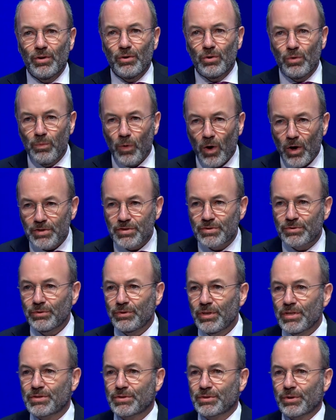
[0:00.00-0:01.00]
who want to
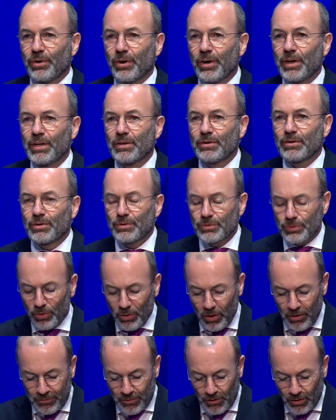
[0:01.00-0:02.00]
destroy
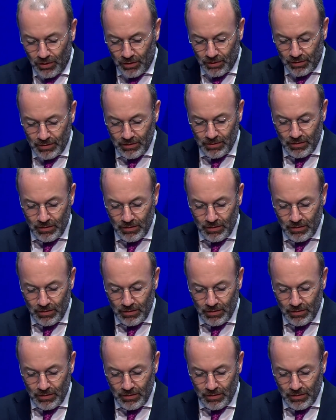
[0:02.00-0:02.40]
rule of law.